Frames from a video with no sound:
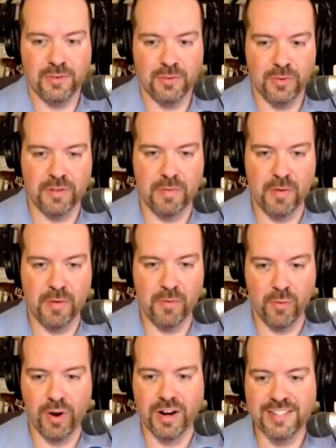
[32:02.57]
would have been
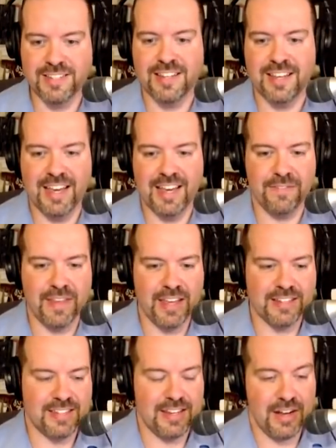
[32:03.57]
worse if they
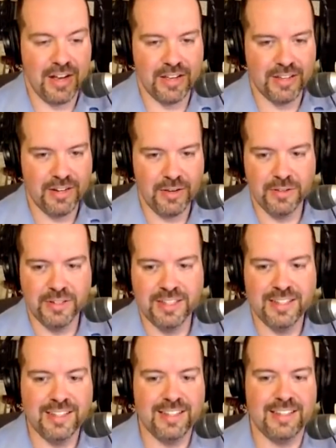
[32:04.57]
had said, "Oh,
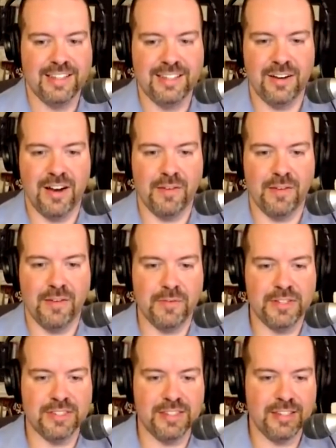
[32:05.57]
you're
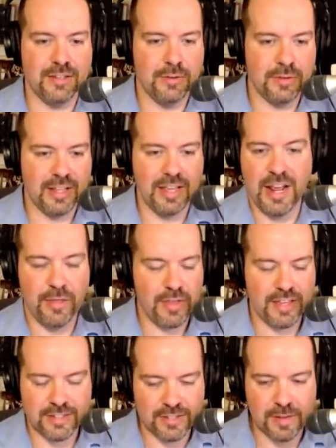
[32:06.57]
obviously an
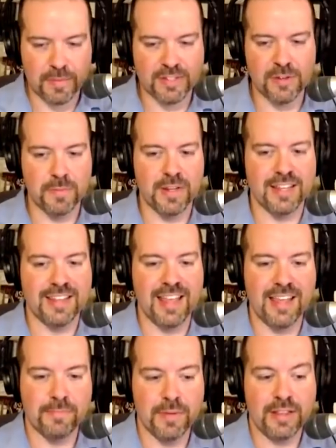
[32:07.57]
atheist," or something stupid like
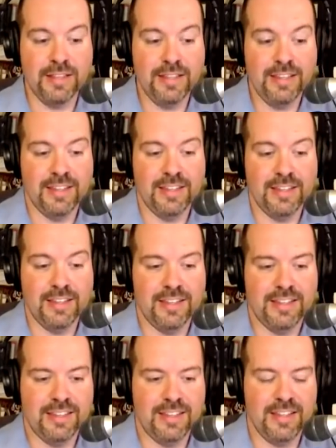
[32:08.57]
that. But
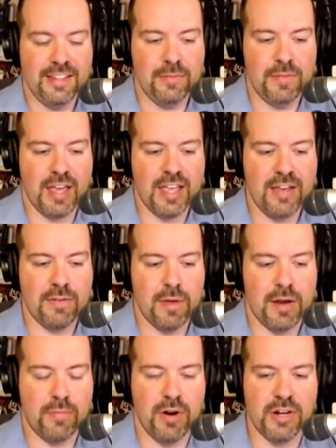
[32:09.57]
I gave them
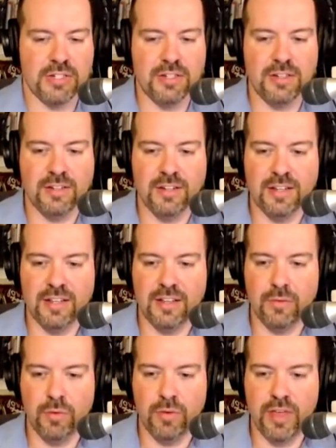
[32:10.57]
an impression
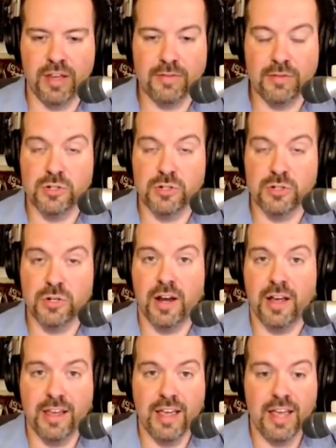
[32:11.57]
without even
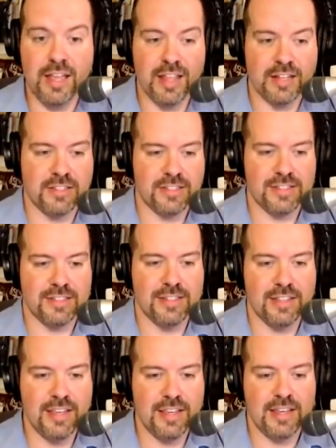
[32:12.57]
trying, and that's
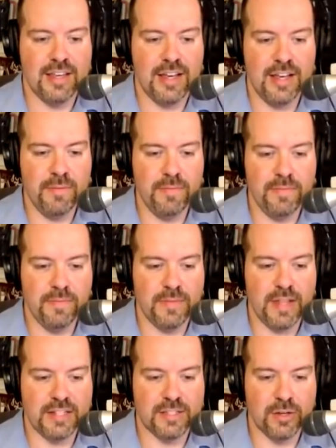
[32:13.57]

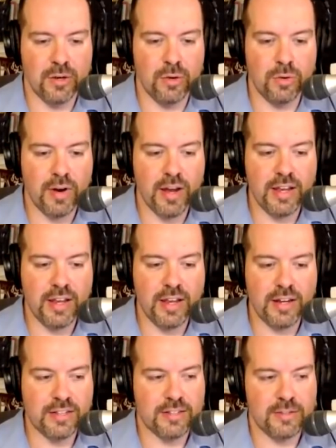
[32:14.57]
the goal, right?
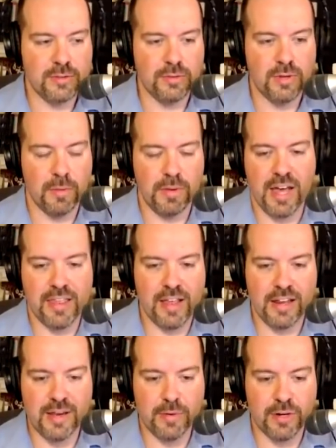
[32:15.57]
Is to apply that
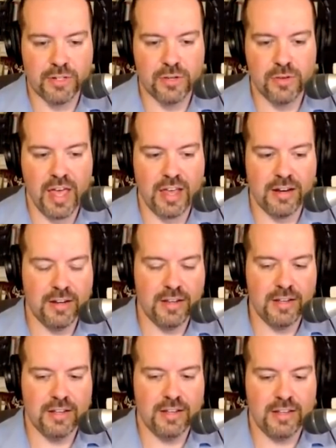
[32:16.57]
labor so that
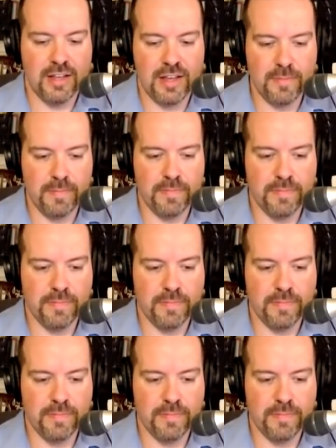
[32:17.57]
um,